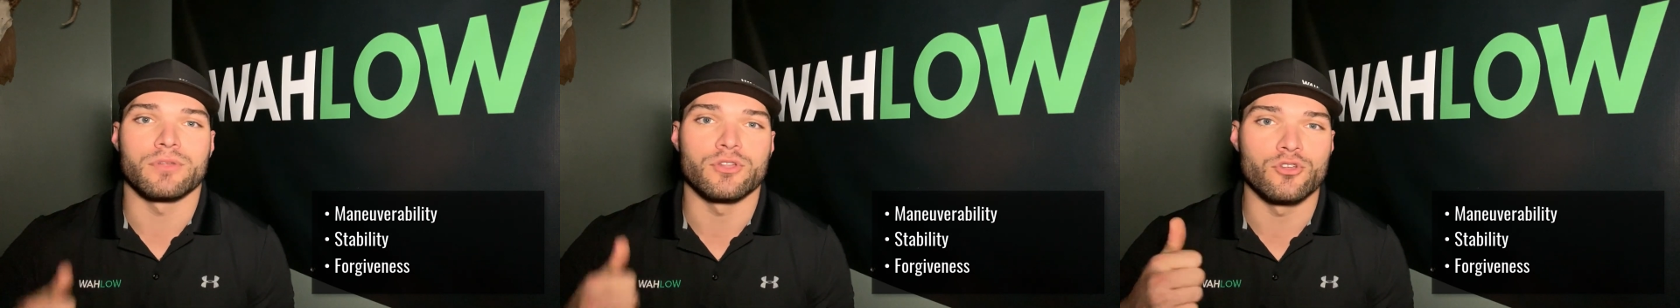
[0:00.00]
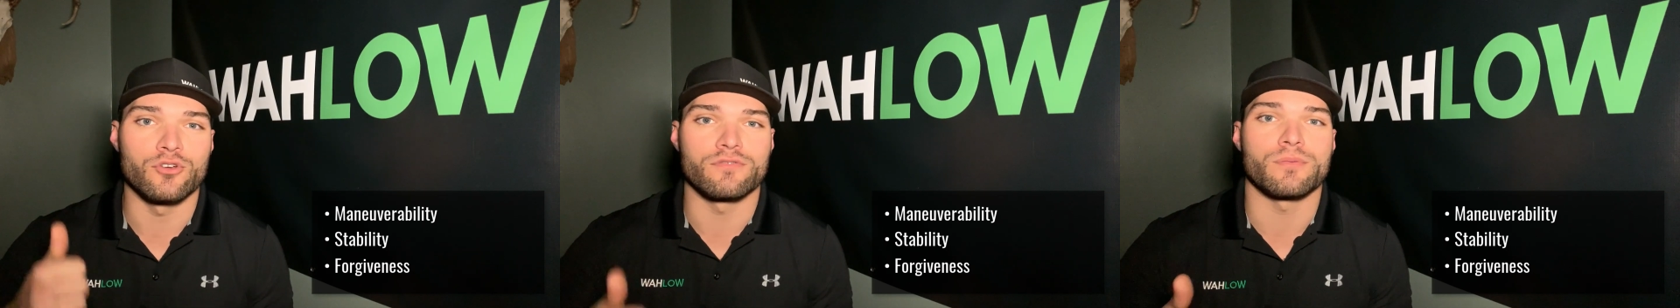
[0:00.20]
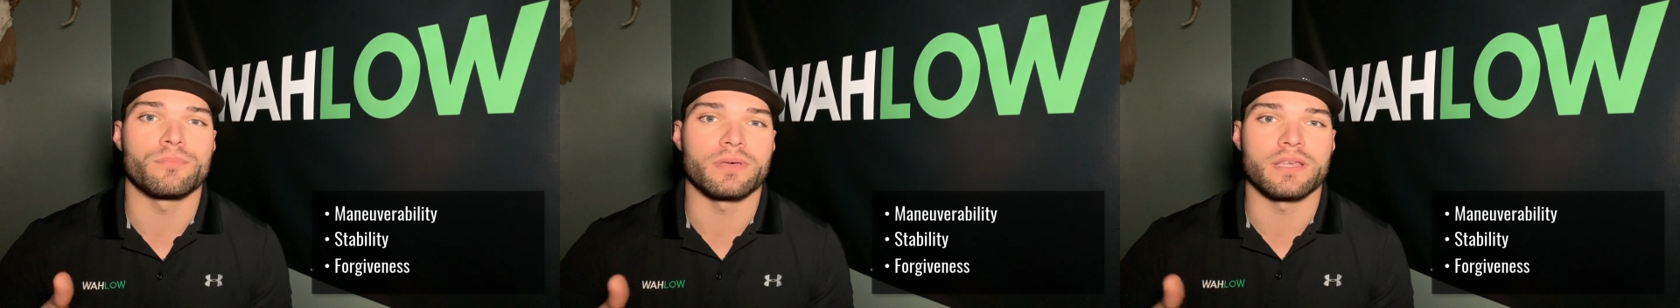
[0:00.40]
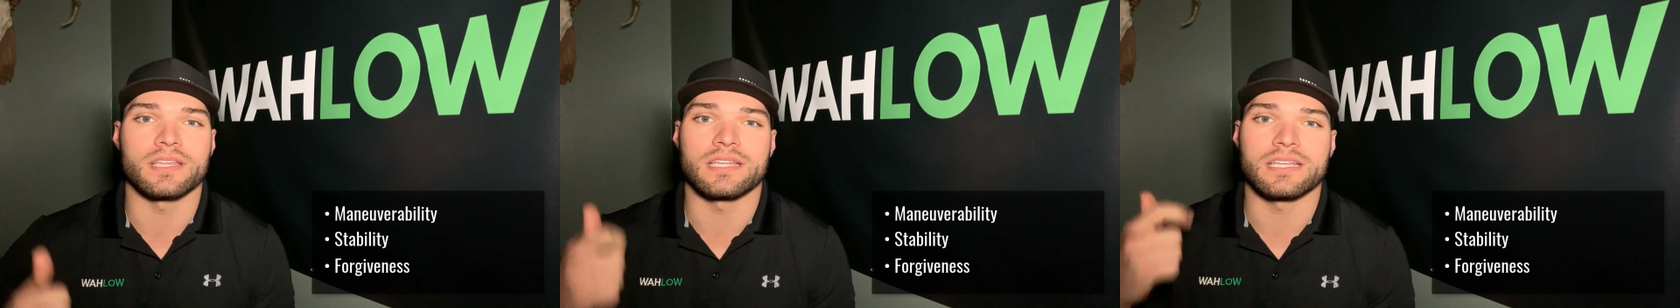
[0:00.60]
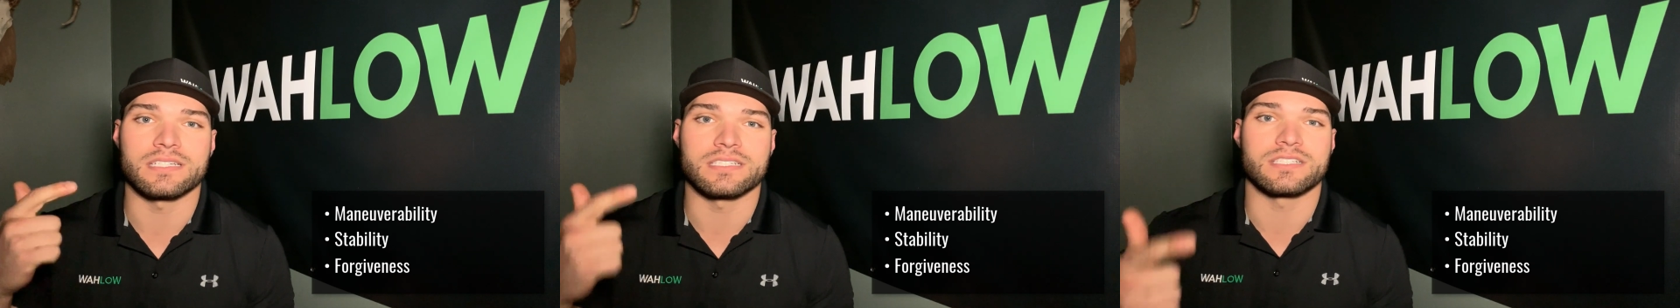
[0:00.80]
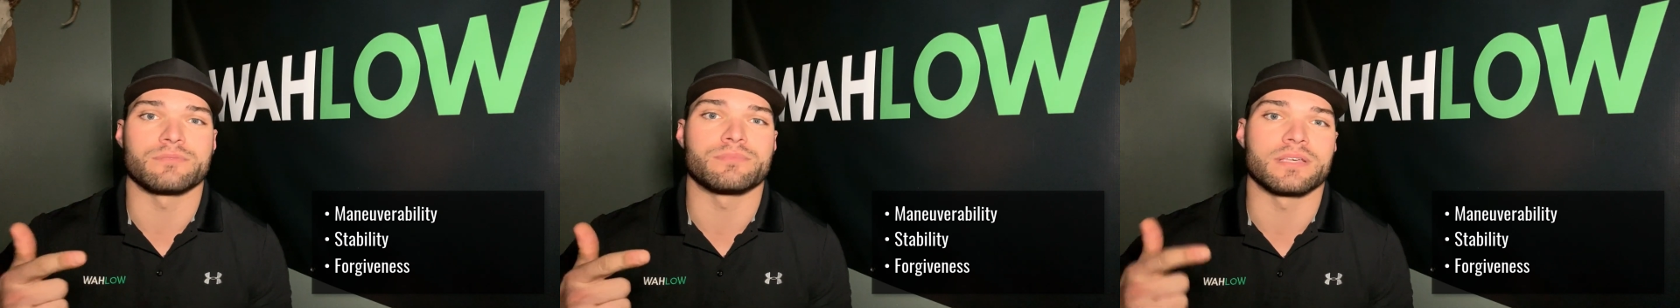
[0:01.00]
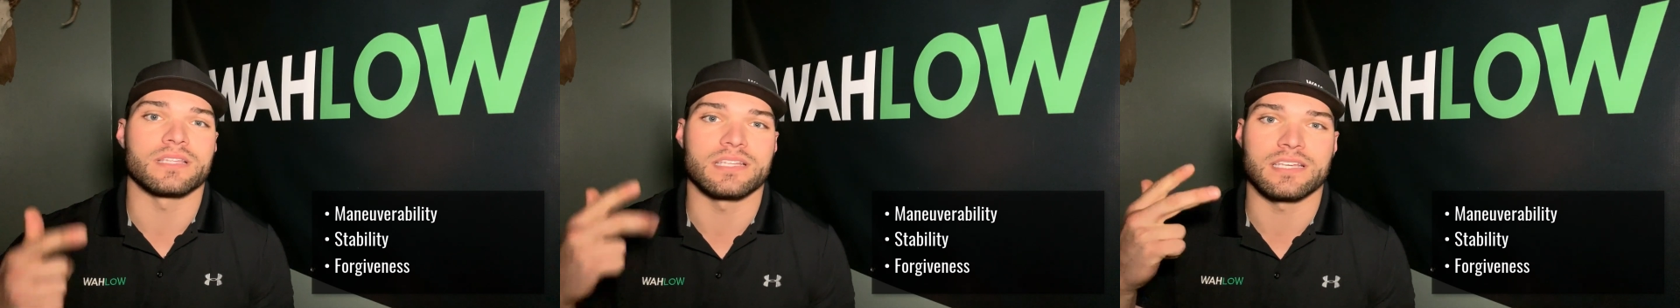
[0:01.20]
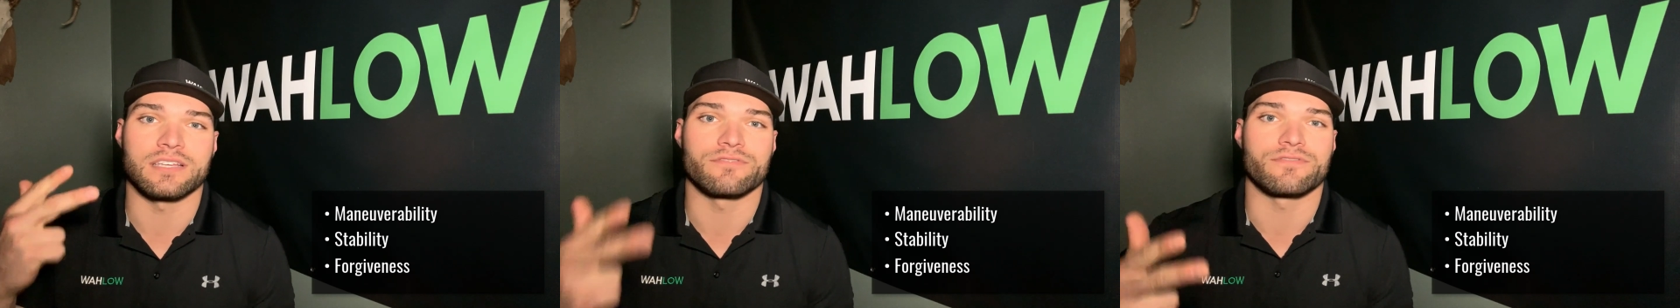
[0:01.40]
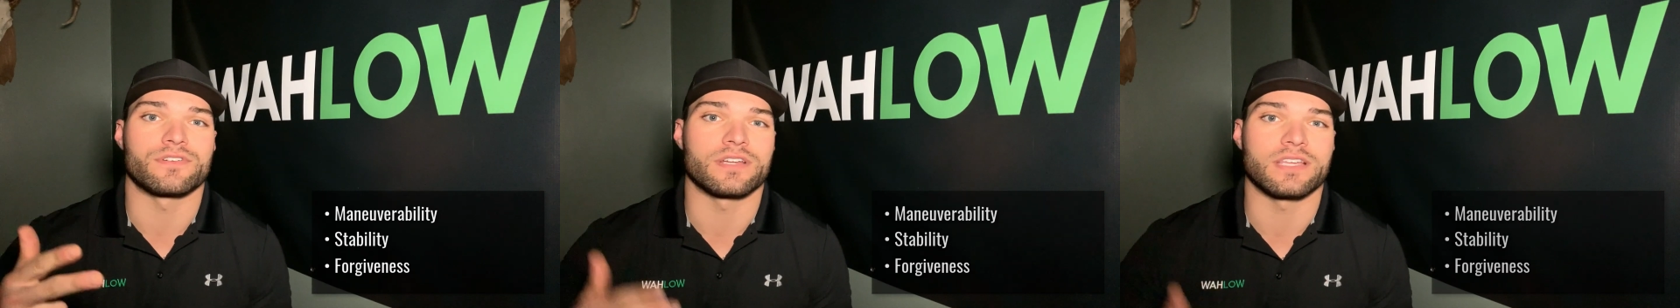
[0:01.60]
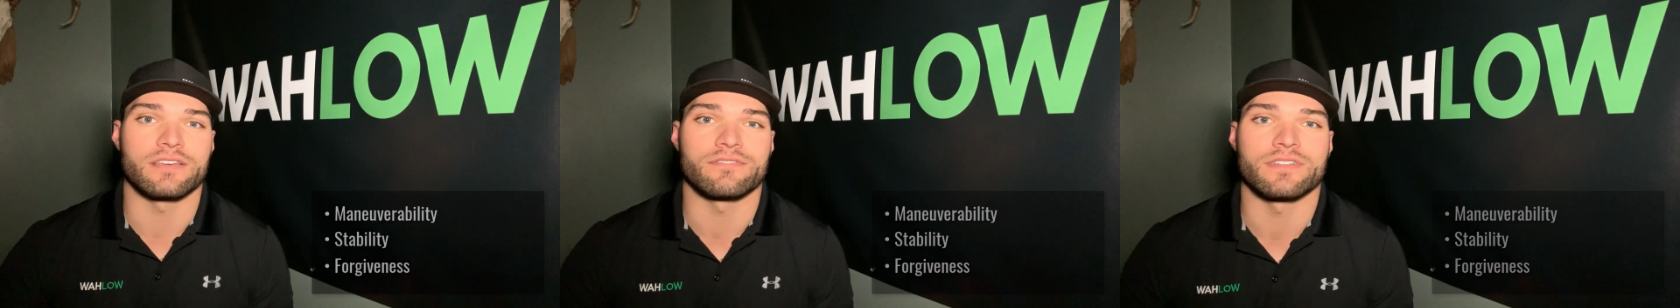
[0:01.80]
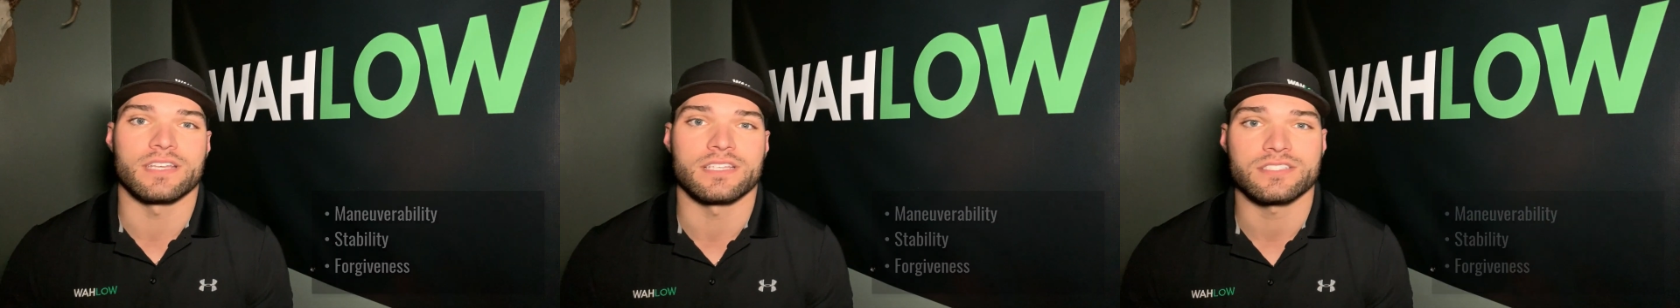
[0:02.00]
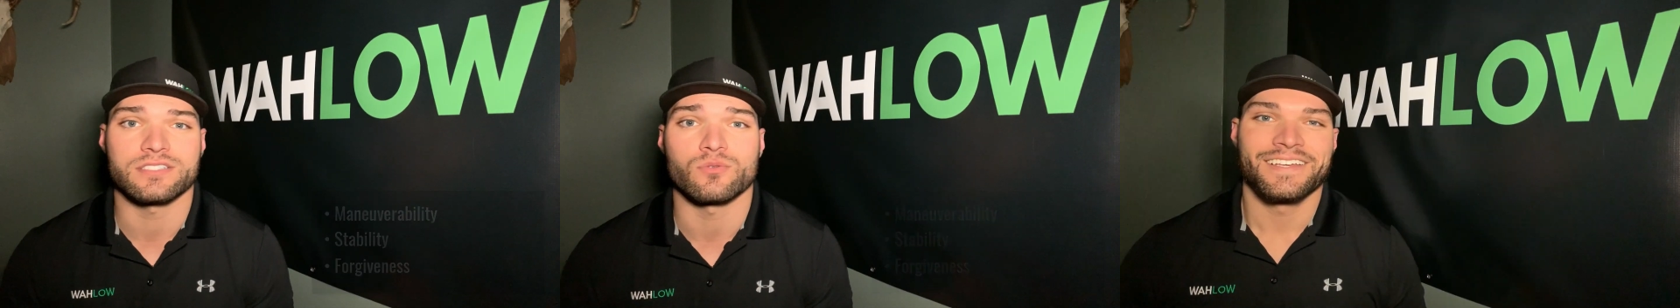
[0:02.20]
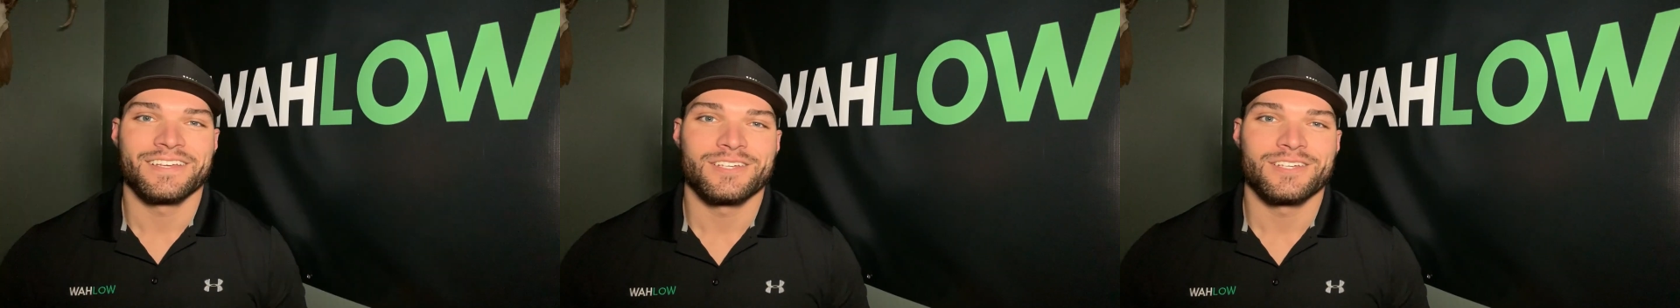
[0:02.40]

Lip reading: maneuverability, stability, and forgiveness.